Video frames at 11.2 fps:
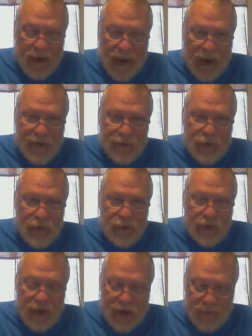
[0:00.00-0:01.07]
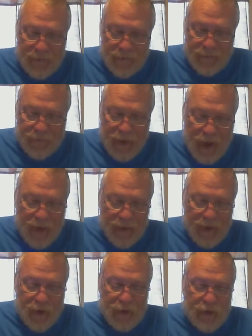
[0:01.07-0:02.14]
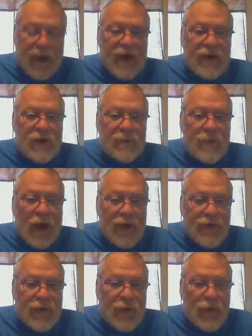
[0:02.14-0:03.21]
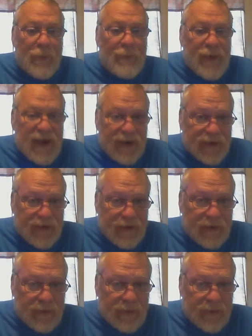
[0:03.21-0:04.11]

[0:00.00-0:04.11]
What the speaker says: and to give their kingdom unto the beast,